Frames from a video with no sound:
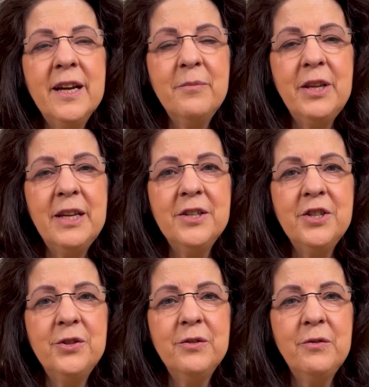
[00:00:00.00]
up the
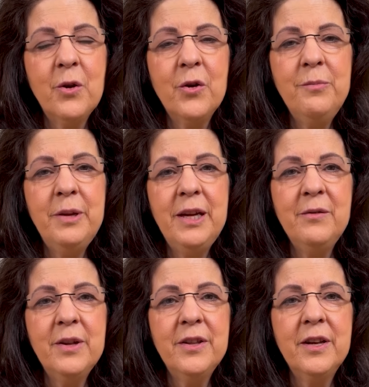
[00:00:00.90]
issue of Lauren being
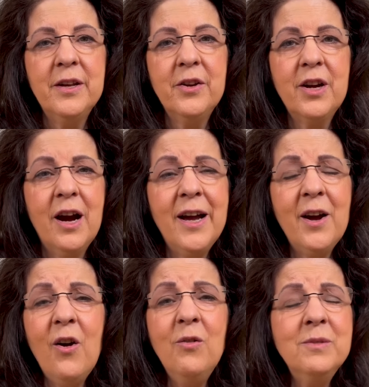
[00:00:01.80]
with another guy,
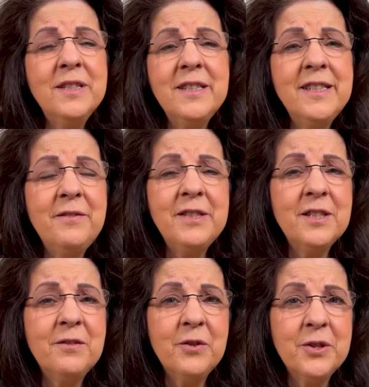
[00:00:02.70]
almost as if it's
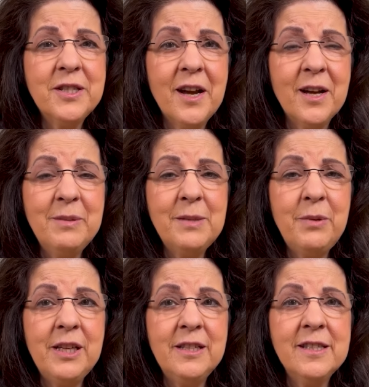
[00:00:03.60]
the first time it's
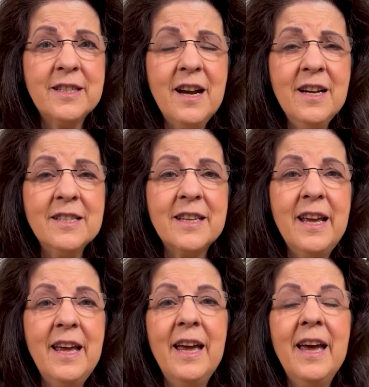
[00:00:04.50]
being discussed.
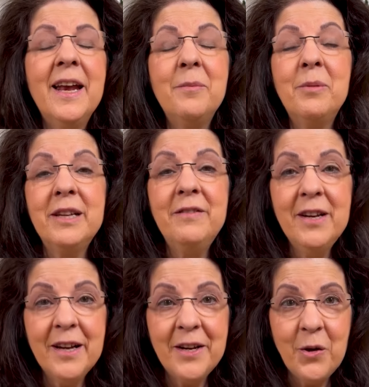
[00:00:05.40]
And I believe that
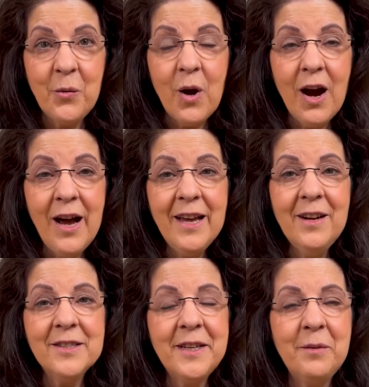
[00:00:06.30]
I know why, and
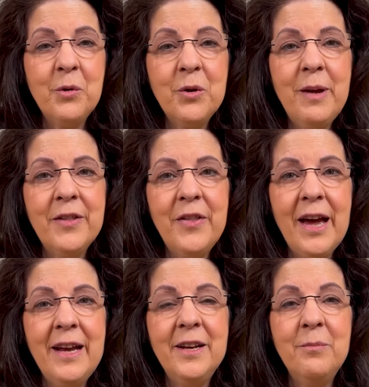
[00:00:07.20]
I'll say more about
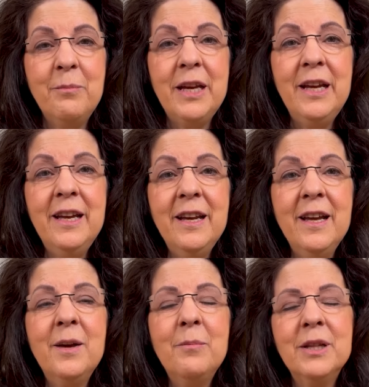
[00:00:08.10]
that in a minute,
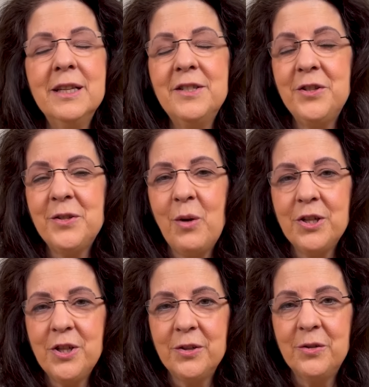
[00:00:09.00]
but let's just
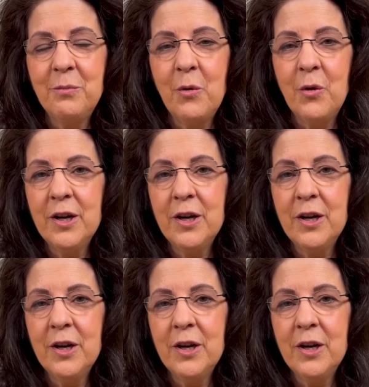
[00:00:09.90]
watch a little more.